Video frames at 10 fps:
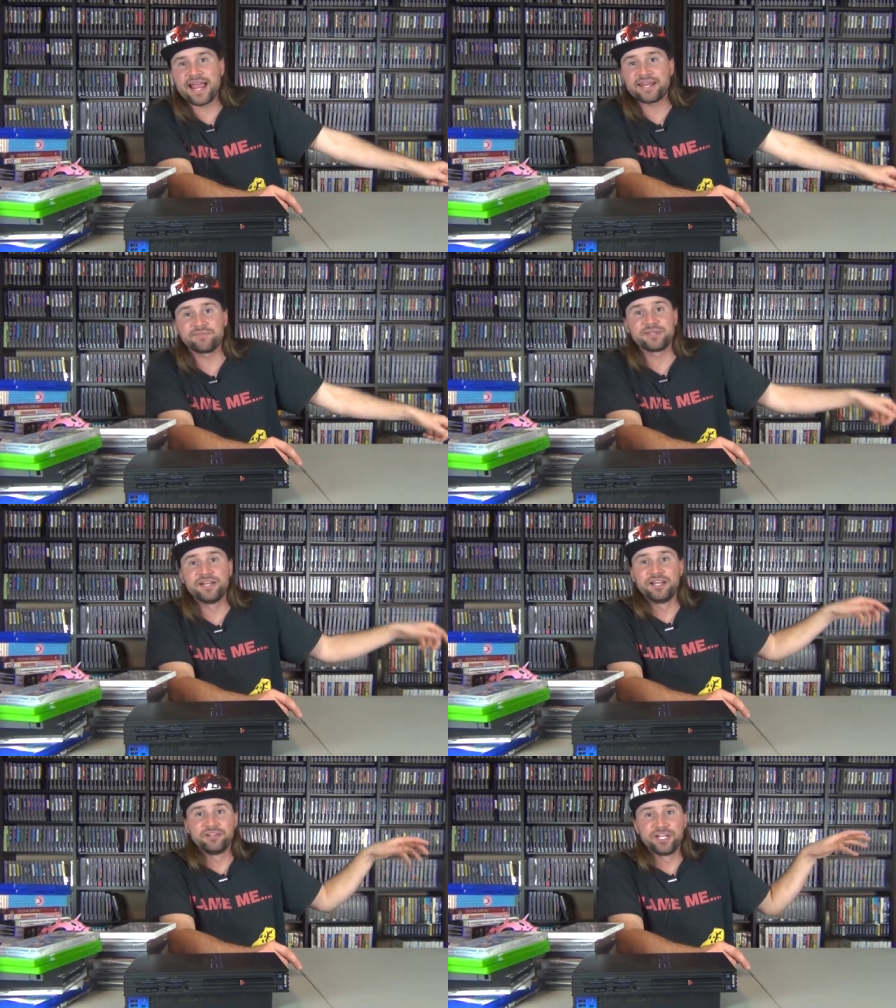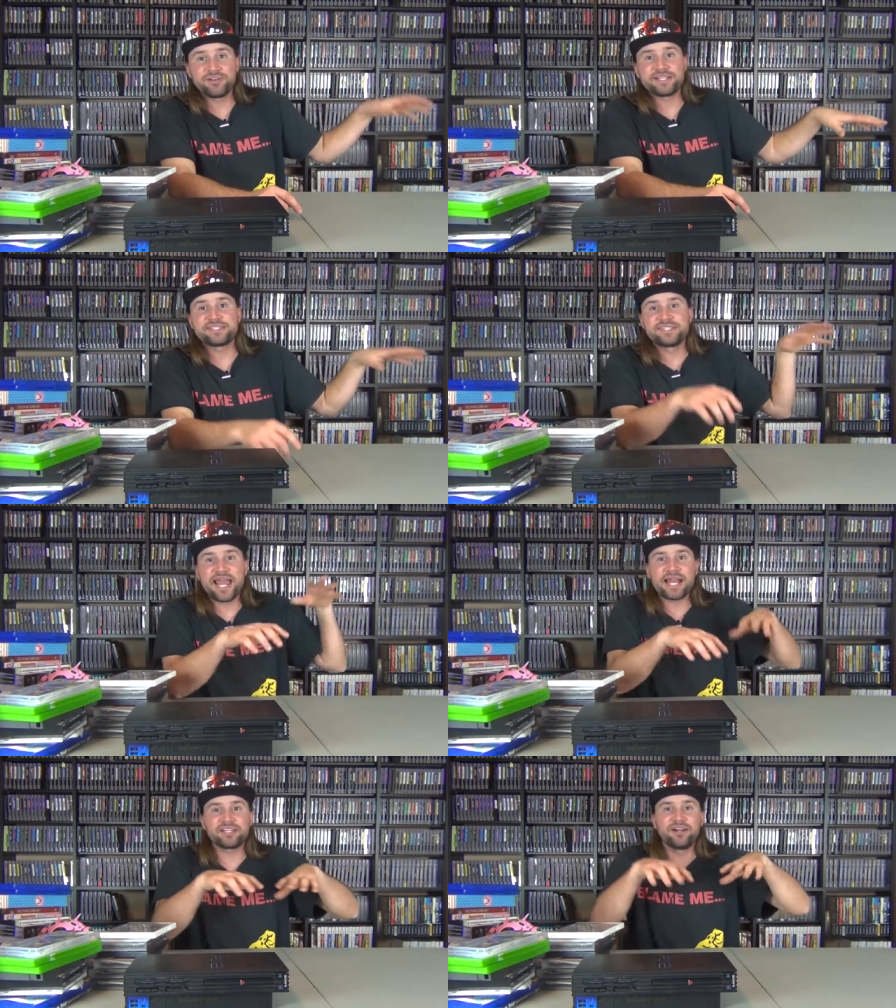item literally
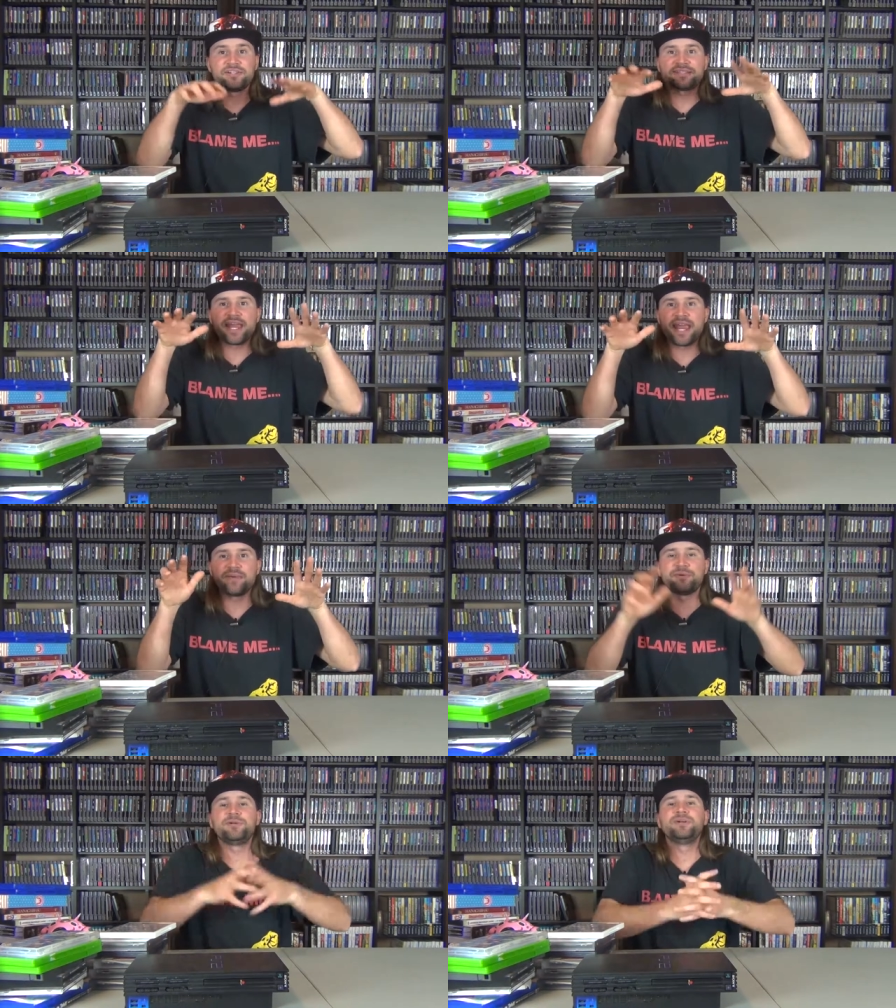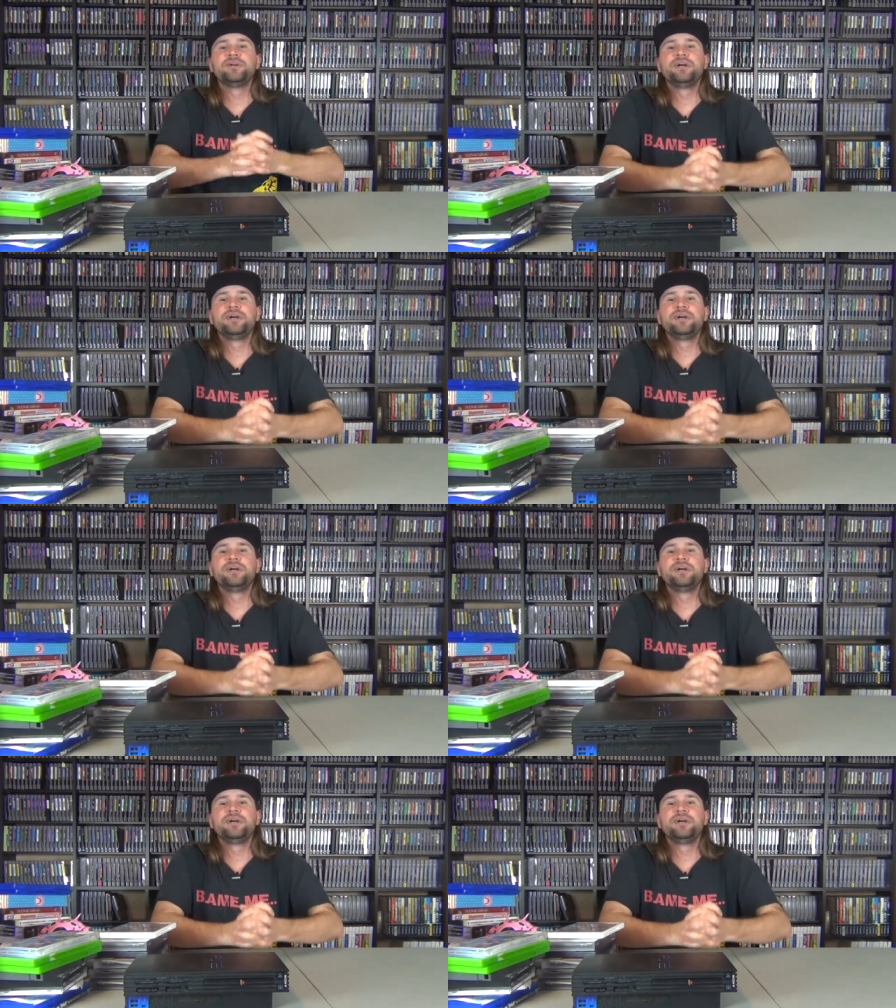stacked on the table.